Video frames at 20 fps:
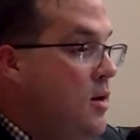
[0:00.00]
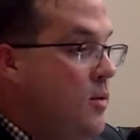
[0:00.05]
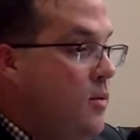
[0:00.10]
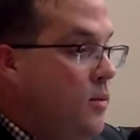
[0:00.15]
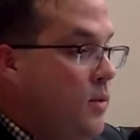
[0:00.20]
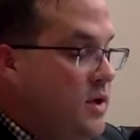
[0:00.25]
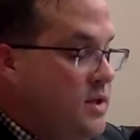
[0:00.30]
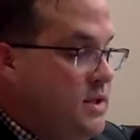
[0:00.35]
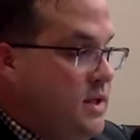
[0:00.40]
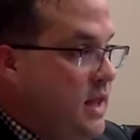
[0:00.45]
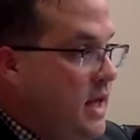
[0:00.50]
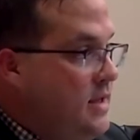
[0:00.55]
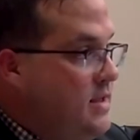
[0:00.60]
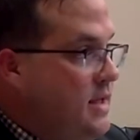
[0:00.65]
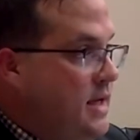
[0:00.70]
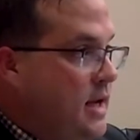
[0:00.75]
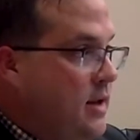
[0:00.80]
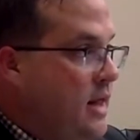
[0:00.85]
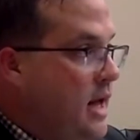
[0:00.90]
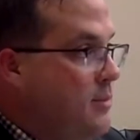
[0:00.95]
Once elected,
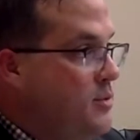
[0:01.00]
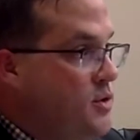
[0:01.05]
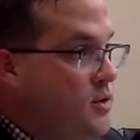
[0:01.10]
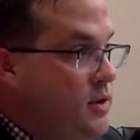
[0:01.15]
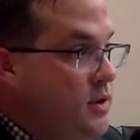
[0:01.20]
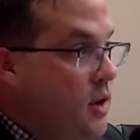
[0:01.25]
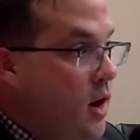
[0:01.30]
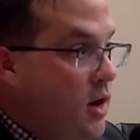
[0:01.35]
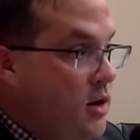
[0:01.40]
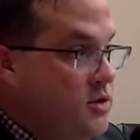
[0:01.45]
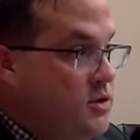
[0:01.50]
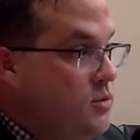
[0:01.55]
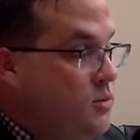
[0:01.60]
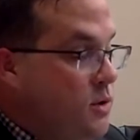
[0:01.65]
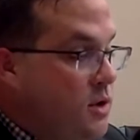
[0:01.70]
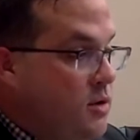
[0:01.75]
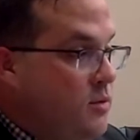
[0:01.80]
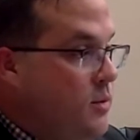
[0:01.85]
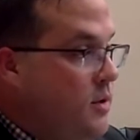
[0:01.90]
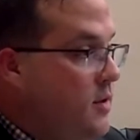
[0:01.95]
I'll absolutely also
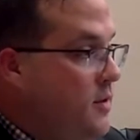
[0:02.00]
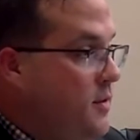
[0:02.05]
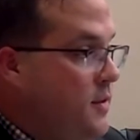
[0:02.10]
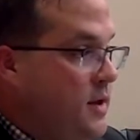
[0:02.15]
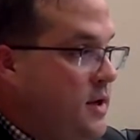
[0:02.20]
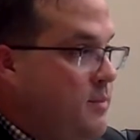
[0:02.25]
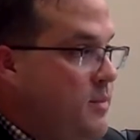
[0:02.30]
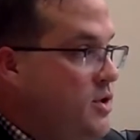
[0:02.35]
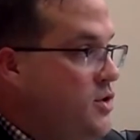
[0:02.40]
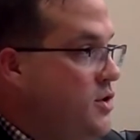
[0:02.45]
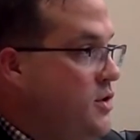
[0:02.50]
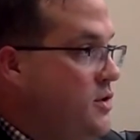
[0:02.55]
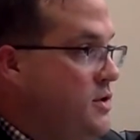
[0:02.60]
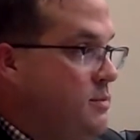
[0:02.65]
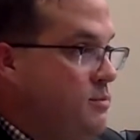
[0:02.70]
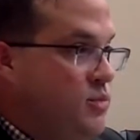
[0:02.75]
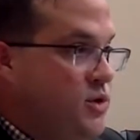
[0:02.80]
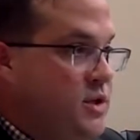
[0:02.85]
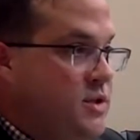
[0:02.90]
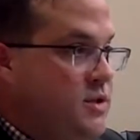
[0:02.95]
work with the commissioners in
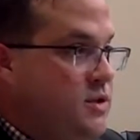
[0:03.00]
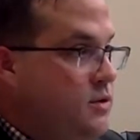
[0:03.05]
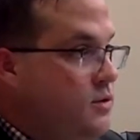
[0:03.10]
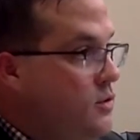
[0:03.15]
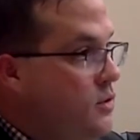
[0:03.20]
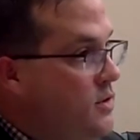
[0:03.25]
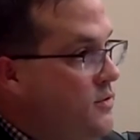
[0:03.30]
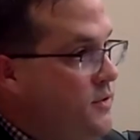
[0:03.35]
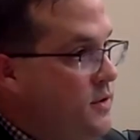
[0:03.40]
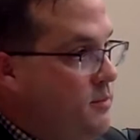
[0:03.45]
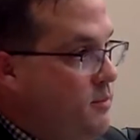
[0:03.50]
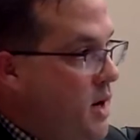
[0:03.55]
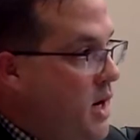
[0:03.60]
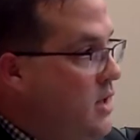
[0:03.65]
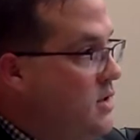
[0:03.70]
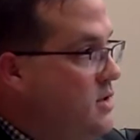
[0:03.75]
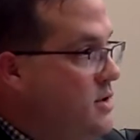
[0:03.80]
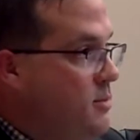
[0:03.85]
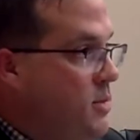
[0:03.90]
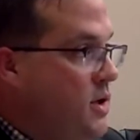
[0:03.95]
Bristol, Norfolk,
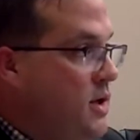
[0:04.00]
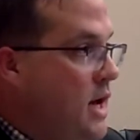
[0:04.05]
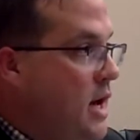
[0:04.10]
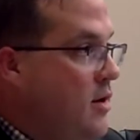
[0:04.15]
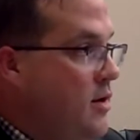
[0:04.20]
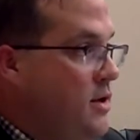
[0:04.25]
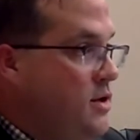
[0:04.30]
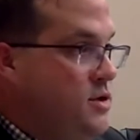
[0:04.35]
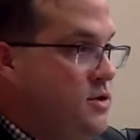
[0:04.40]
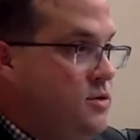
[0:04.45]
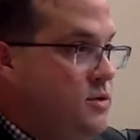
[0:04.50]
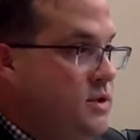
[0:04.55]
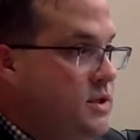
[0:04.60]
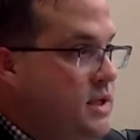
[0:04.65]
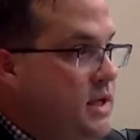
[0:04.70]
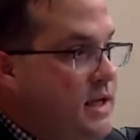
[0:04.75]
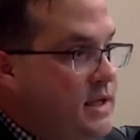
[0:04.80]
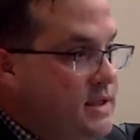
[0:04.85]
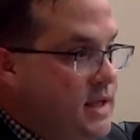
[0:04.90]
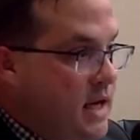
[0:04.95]
Barnstable County, Dukes, and
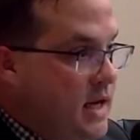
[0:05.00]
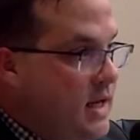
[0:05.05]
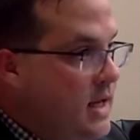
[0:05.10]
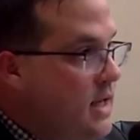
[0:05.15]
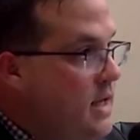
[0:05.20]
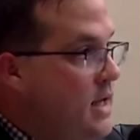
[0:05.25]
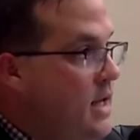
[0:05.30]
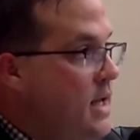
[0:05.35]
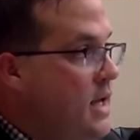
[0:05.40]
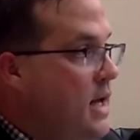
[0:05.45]
Nantucket,